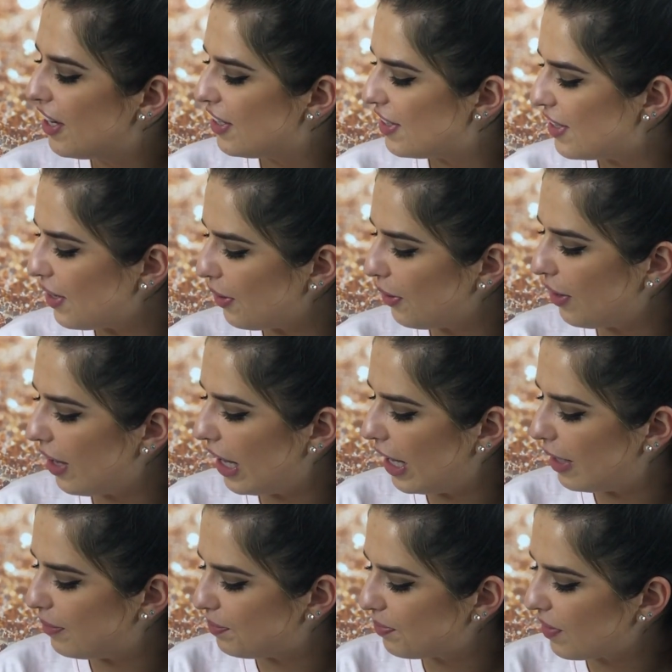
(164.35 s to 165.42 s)
So
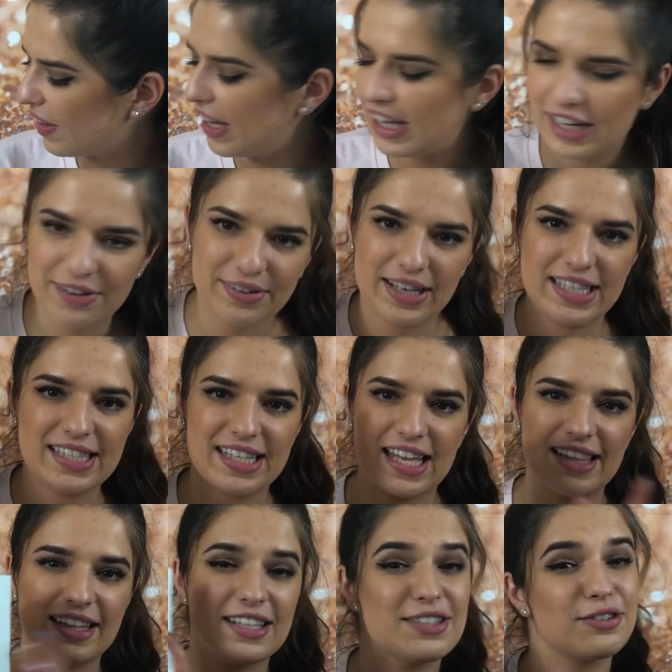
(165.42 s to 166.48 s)
anyways,
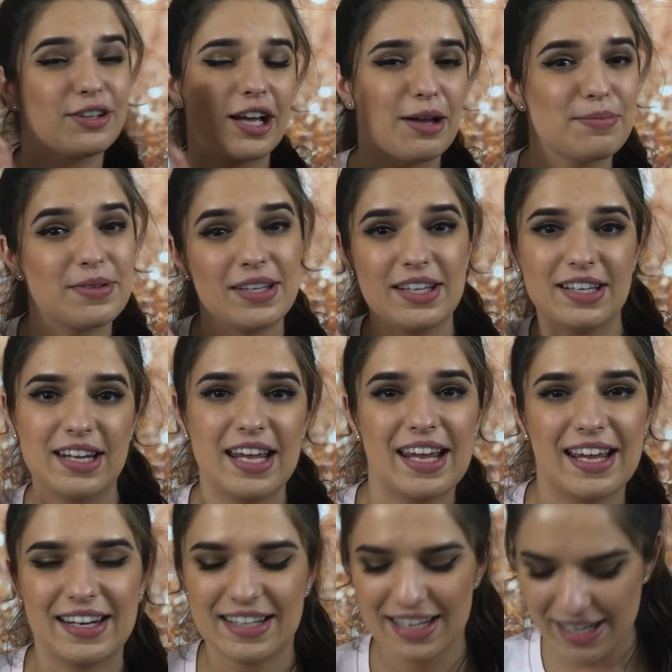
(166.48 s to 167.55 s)
this will come in
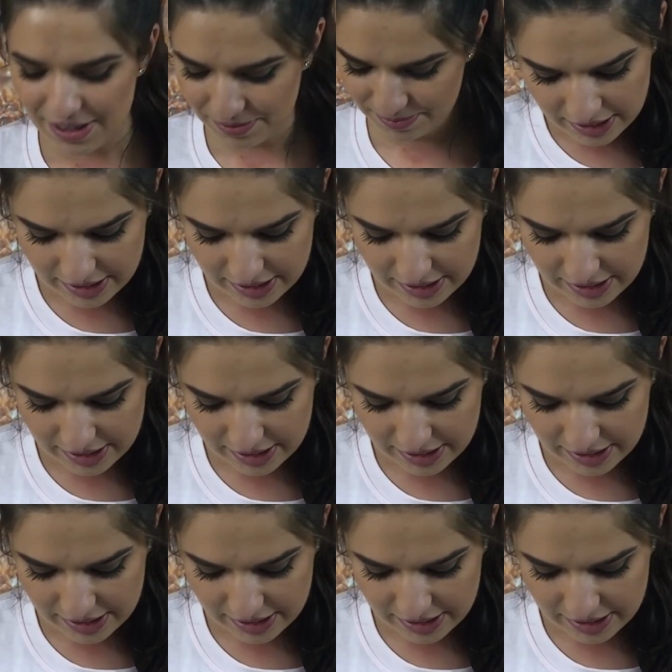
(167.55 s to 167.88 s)
handy.